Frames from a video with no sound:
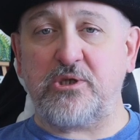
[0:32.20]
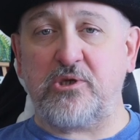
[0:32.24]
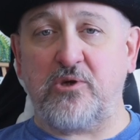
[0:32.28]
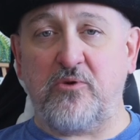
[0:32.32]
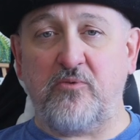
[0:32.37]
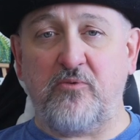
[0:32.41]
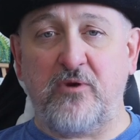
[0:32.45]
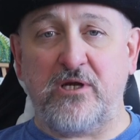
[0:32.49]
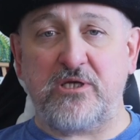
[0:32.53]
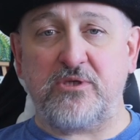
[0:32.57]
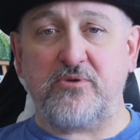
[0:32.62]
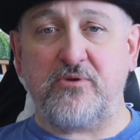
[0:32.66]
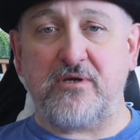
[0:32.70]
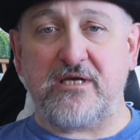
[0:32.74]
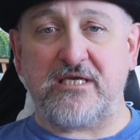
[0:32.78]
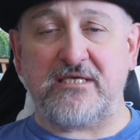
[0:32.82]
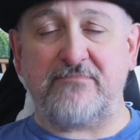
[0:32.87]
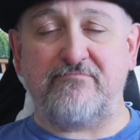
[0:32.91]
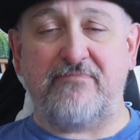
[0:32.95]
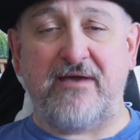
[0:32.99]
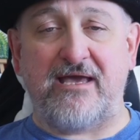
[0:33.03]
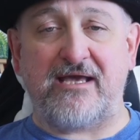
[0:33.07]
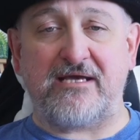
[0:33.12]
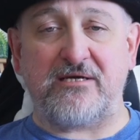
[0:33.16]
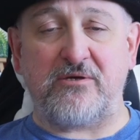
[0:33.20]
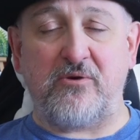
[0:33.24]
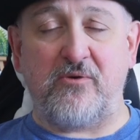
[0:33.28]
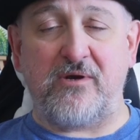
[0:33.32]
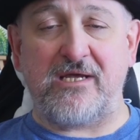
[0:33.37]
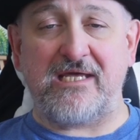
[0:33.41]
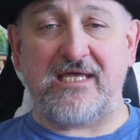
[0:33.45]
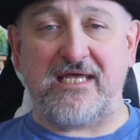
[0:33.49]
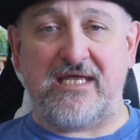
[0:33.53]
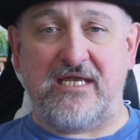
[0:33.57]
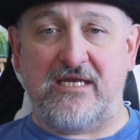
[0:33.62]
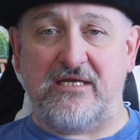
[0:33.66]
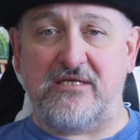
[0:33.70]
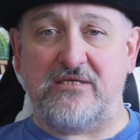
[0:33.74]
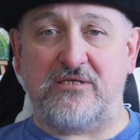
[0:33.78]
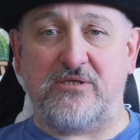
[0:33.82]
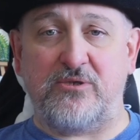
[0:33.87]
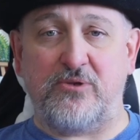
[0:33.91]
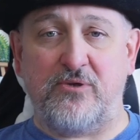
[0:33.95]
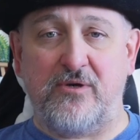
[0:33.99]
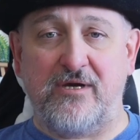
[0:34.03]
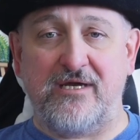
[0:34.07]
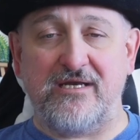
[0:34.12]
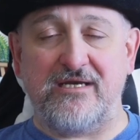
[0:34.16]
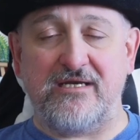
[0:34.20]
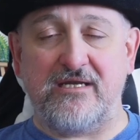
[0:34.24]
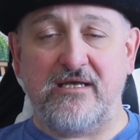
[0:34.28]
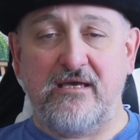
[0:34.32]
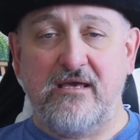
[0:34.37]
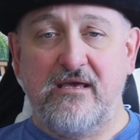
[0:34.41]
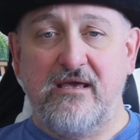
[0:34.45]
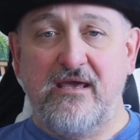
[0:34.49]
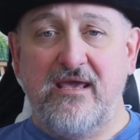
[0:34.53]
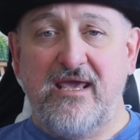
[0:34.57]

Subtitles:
sure what to expect going into it.